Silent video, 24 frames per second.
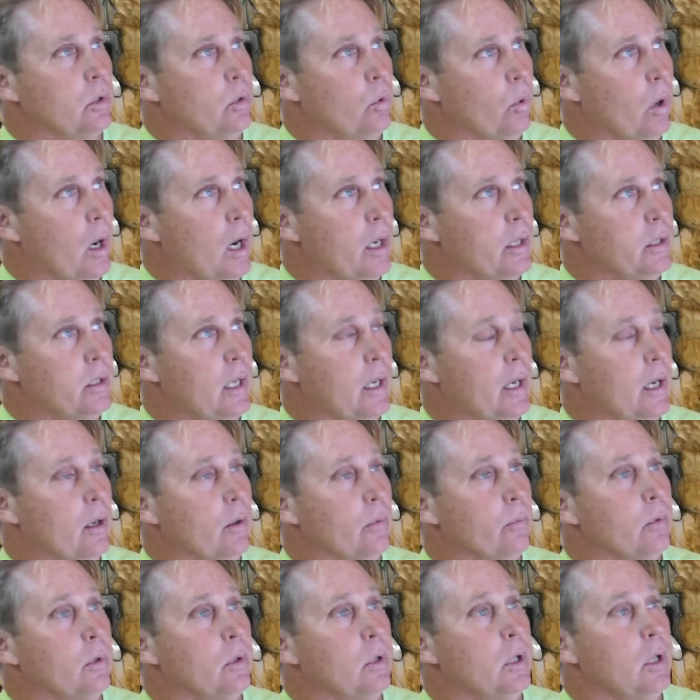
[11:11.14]
and grind
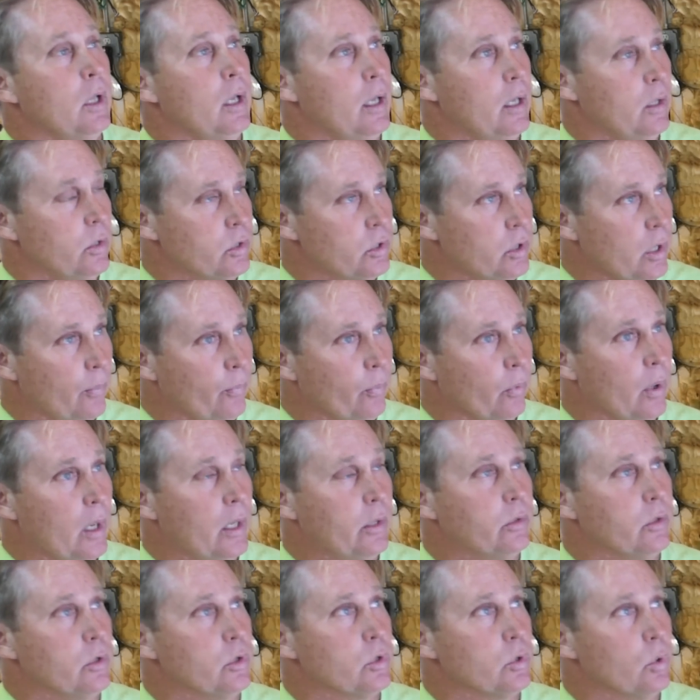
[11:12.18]
down and
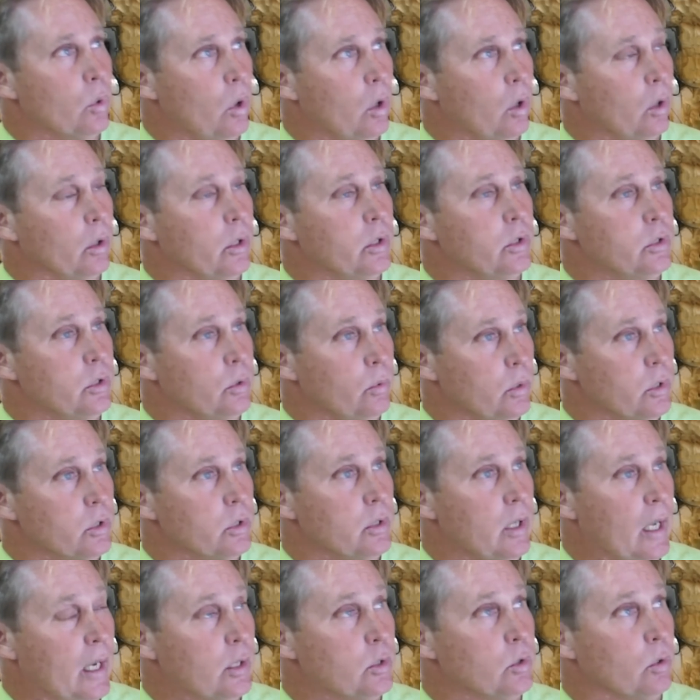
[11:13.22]
separate the soil into its
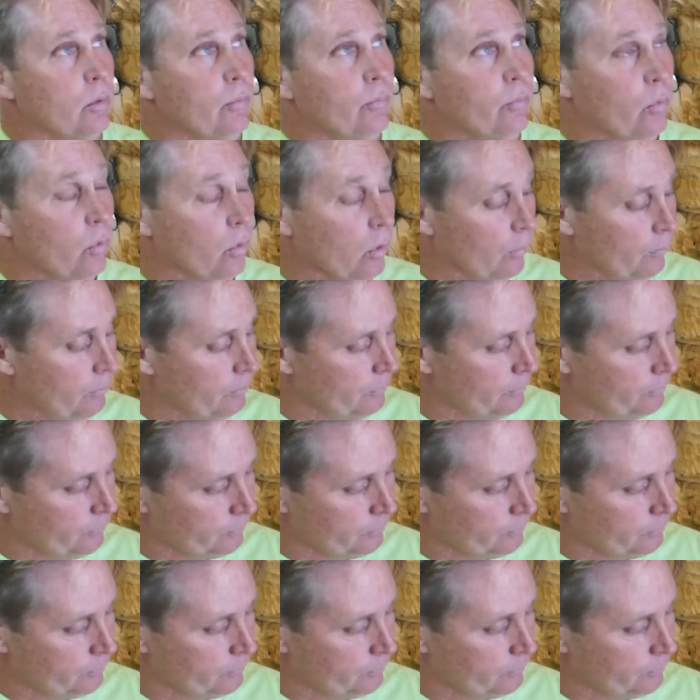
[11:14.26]
natural form.